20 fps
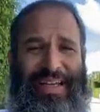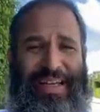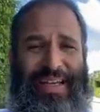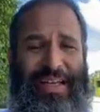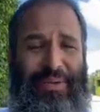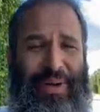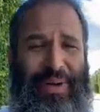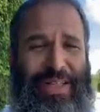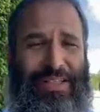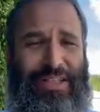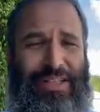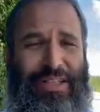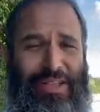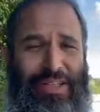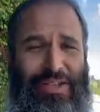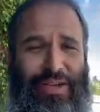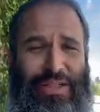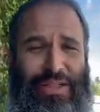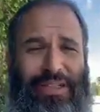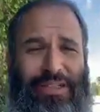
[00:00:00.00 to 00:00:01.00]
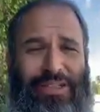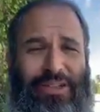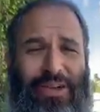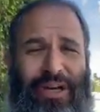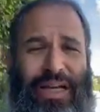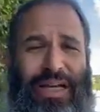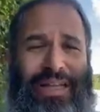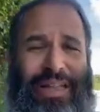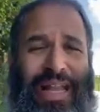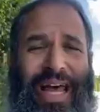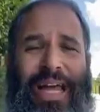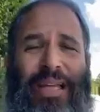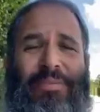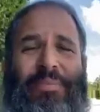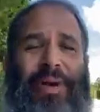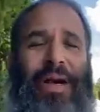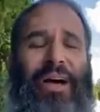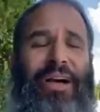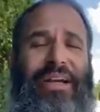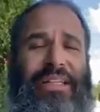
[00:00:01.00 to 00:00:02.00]
he went to the door and the door had locked
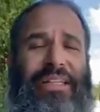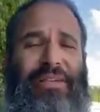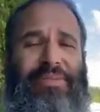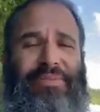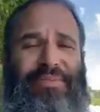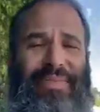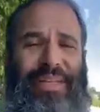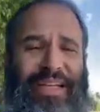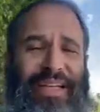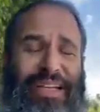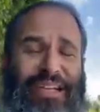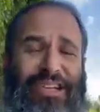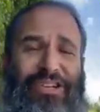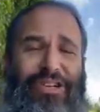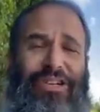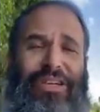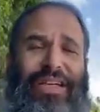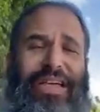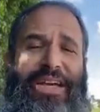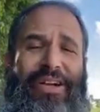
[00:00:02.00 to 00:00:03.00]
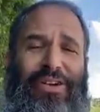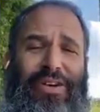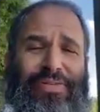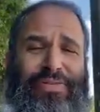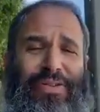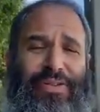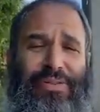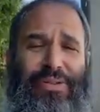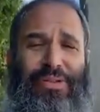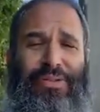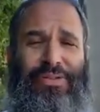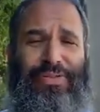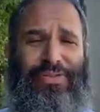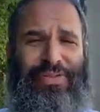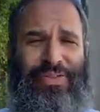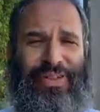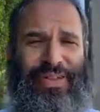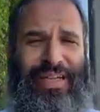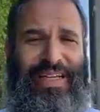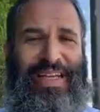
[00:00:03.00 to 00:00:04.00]
behind him and he couldn't get off the
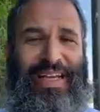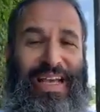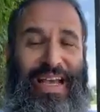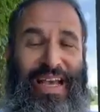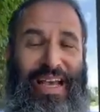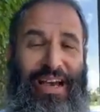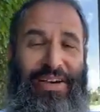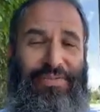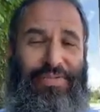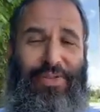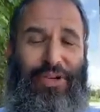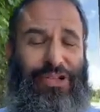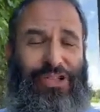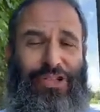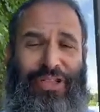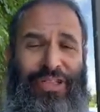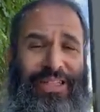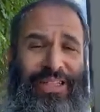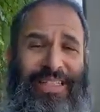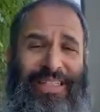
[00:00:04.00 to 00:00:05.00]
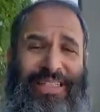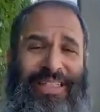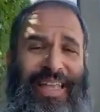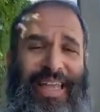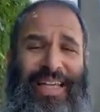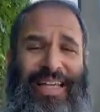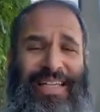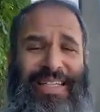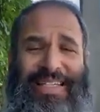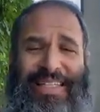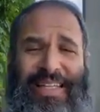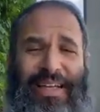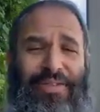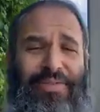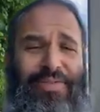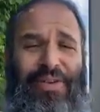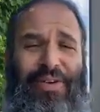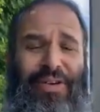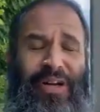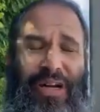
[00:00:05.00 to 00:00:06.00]
roof. Unfortunately, he didn't take his cell
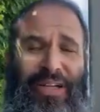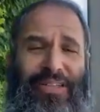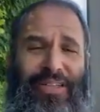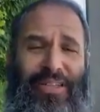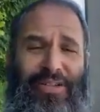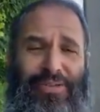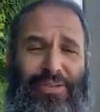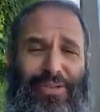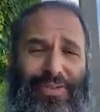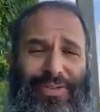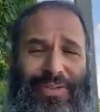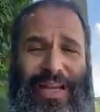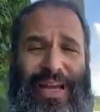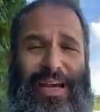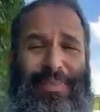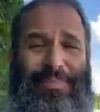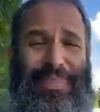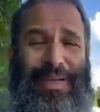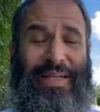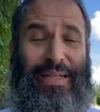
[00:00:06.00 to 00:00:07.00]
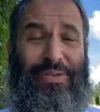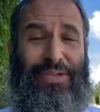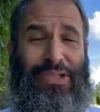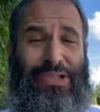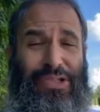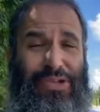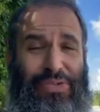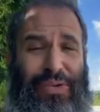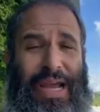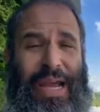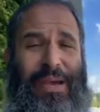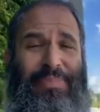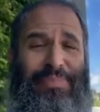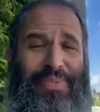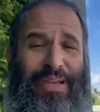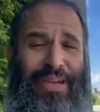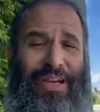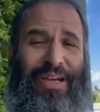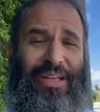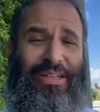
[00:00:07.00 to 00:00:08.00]
phone onto the rooftop and he was
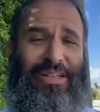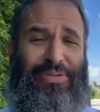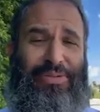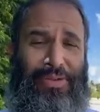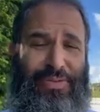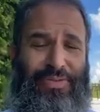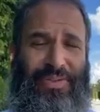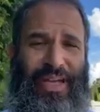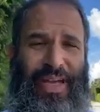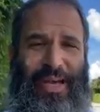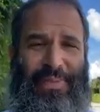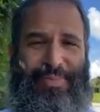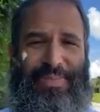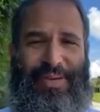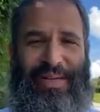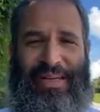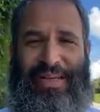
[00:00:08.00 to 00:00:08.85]
trapped on the rooftop.